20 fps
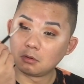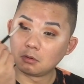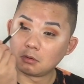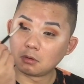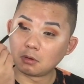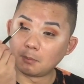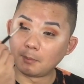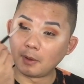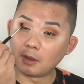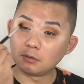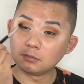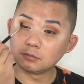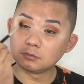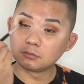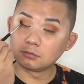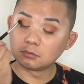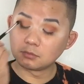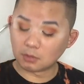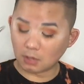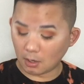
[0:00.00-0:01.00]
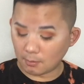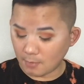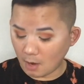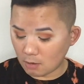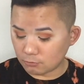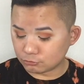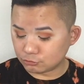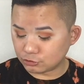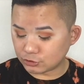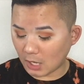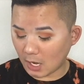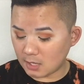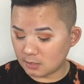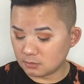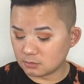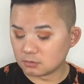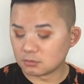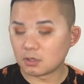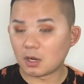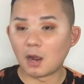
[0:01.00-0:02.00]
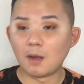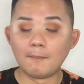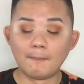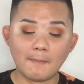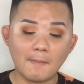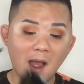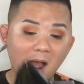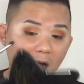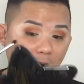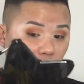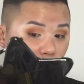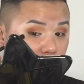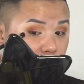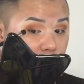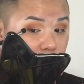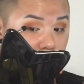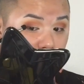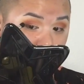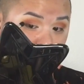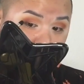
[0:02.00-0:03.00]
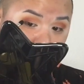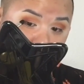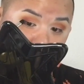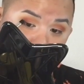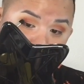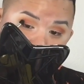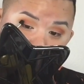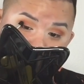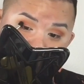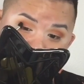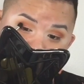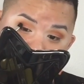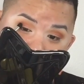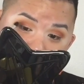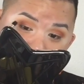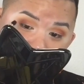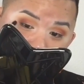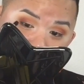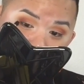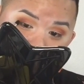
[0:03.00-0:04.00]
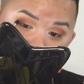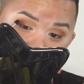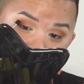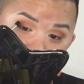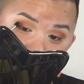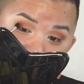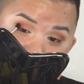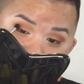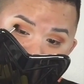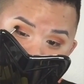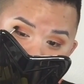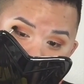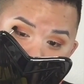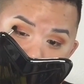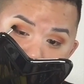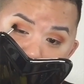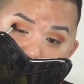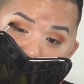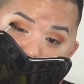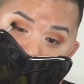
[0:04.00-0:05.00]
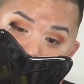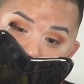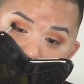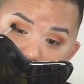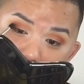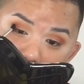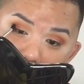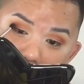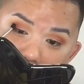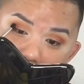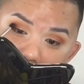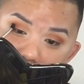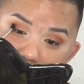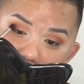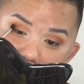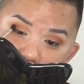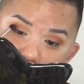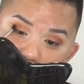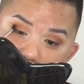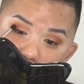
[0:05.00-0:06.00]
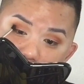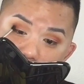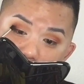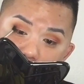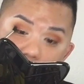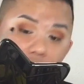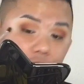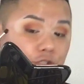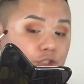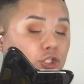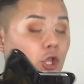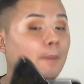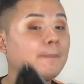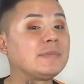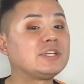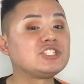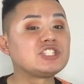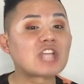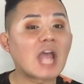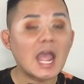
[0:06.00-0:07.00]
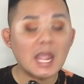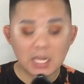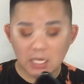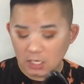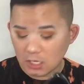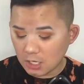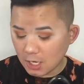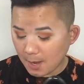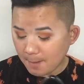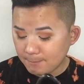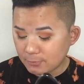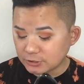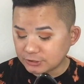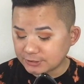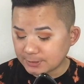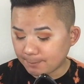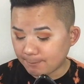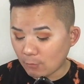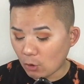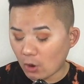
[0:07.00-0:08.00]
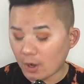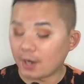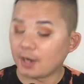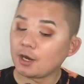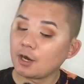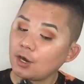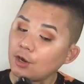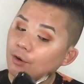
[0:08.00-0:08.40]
Come on. Come on, shade. Come on. Don't be shy. Put some more. Don't be shy. Put some more.